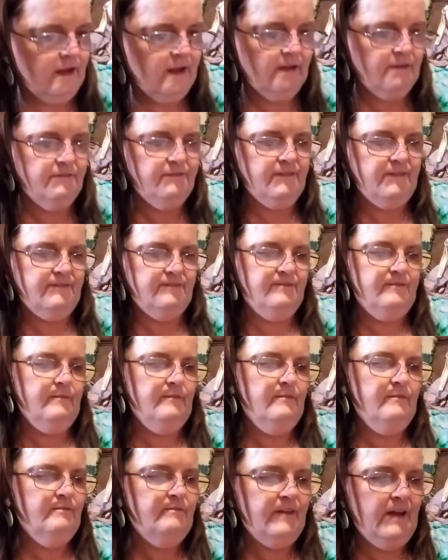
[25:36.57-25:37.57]
I
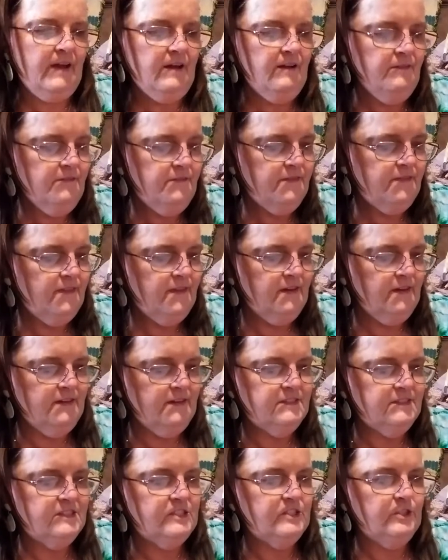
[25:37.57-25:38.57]
found
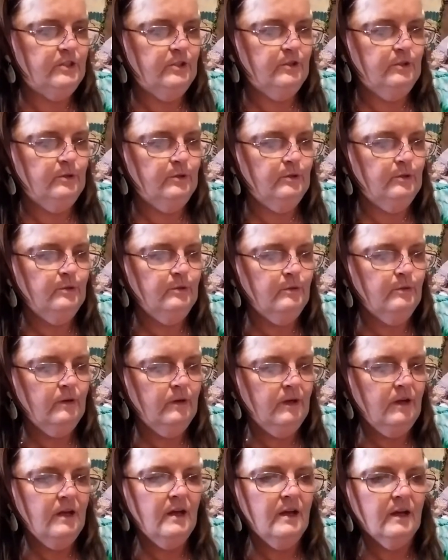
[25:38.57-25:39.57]
these two,
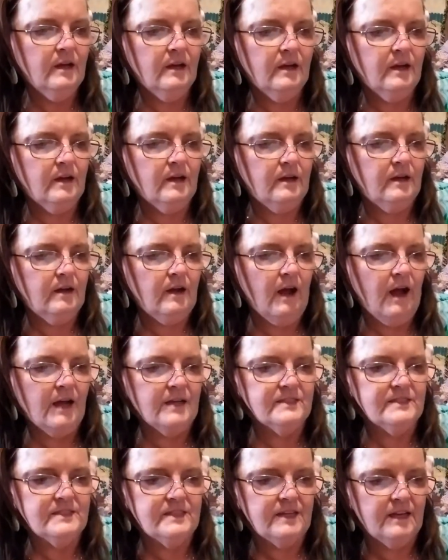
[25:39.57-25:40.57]

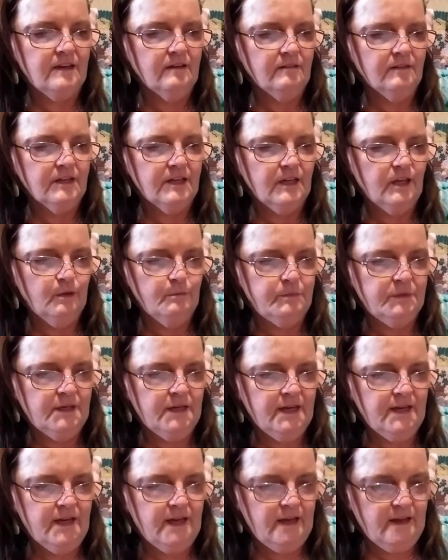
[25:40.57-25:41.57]
Cottontail and
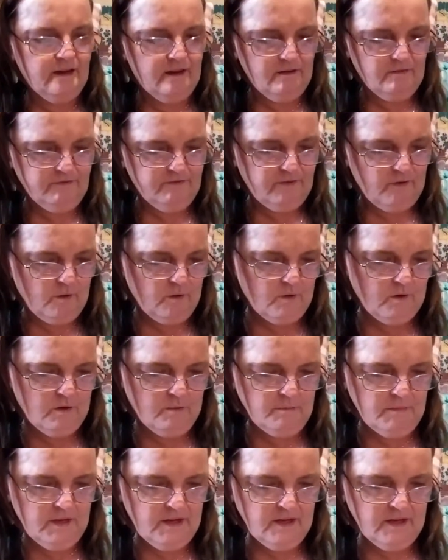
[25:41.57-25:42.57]
Company, Egg
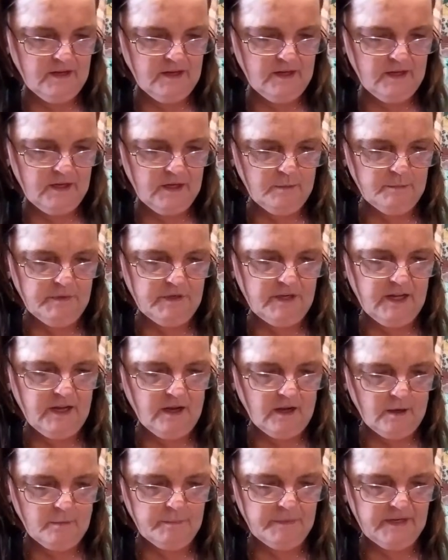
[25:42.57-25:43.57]
Farm, Hippity
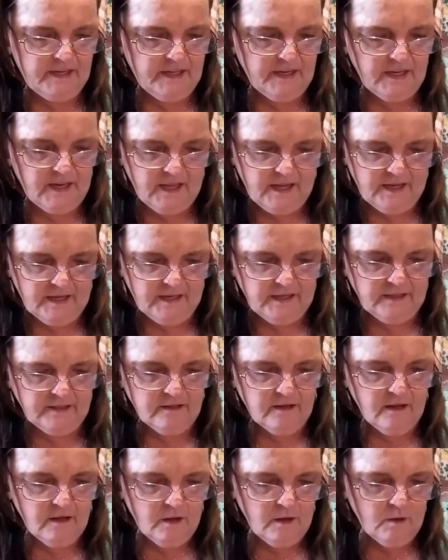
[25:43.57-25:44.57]
Hoppity Lane,
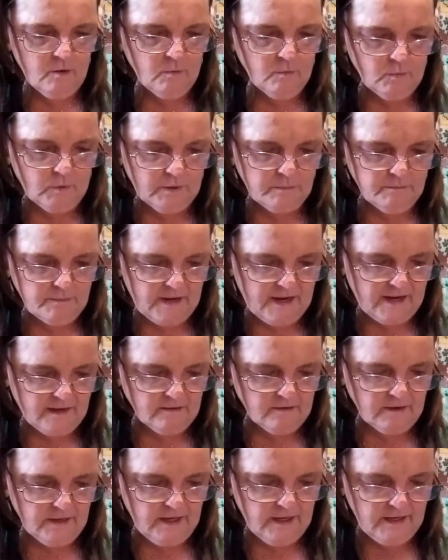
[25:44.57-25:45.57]
One
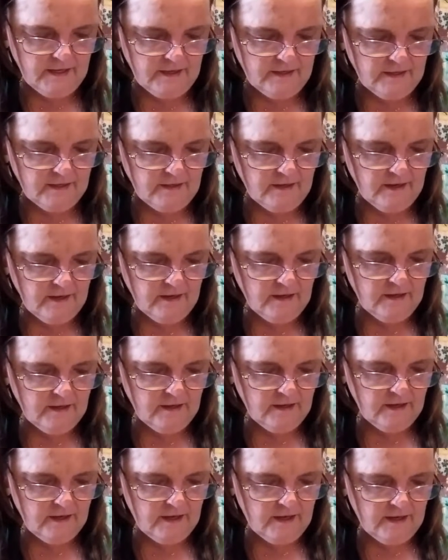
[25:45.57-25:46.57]
Mile Ahead,
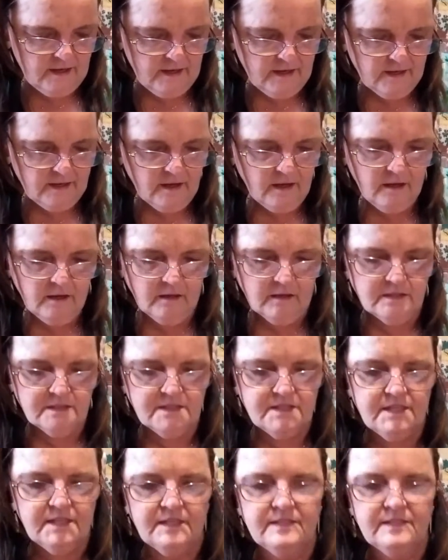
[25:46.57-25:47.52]
Egg Hunts